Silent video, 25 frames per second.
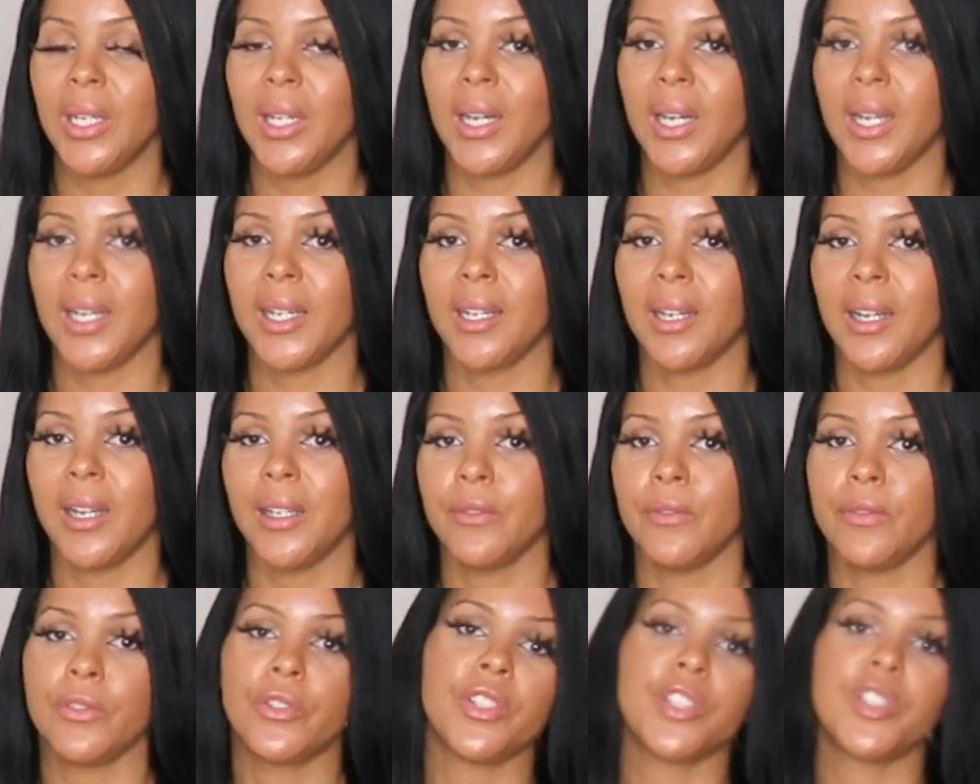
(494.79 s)
I
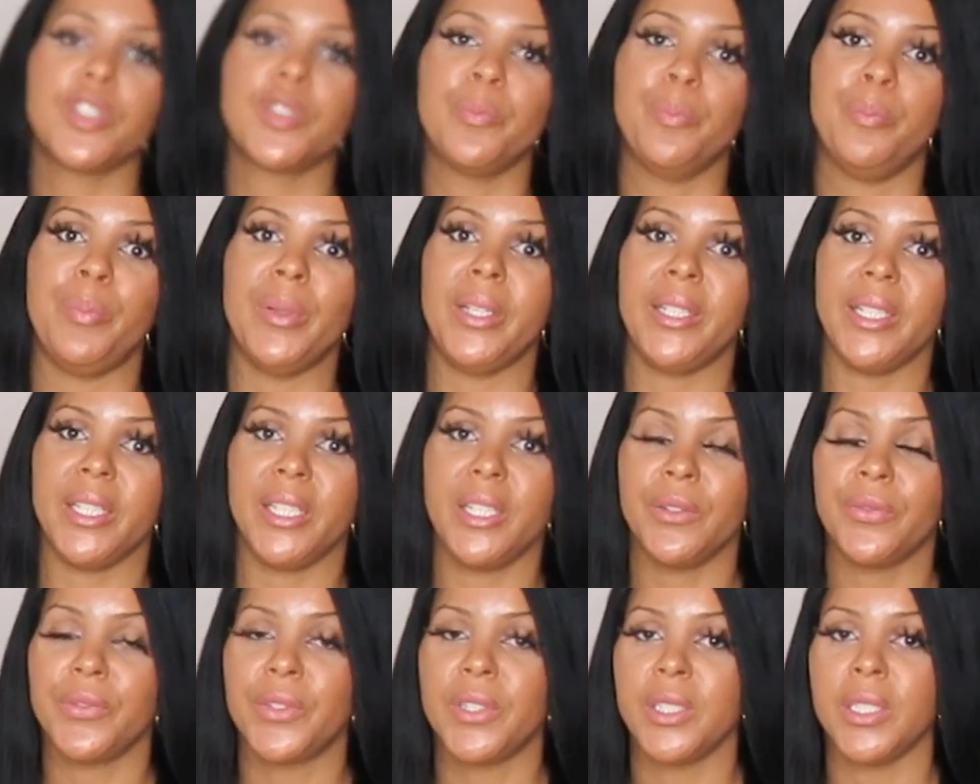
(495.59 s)
kind of just
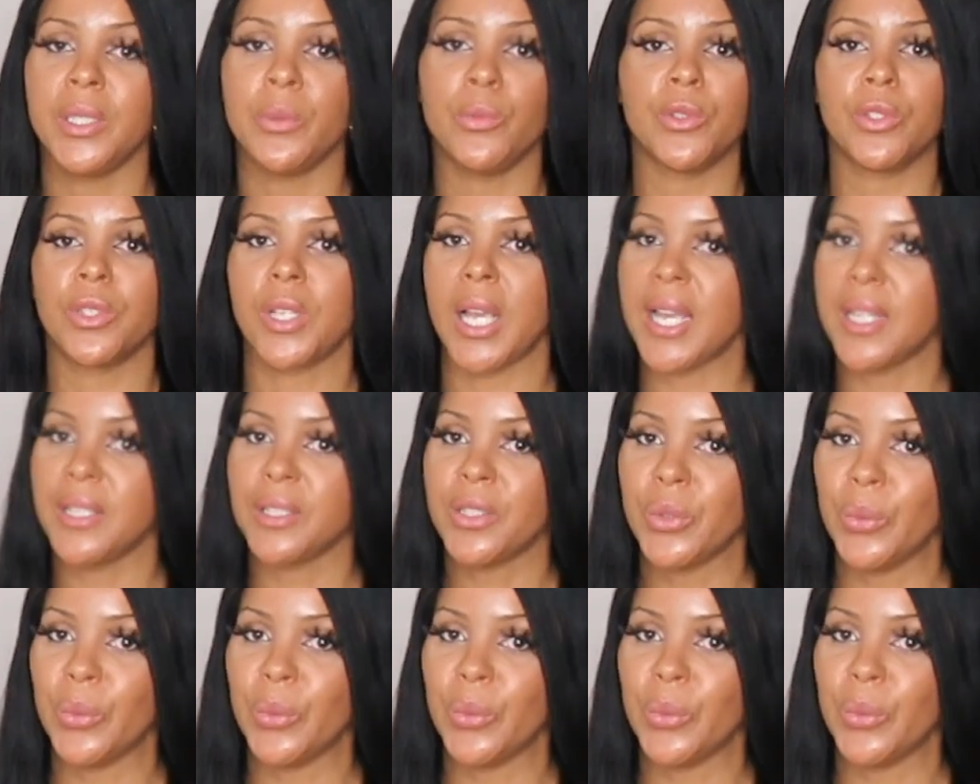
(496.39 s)
believed it was going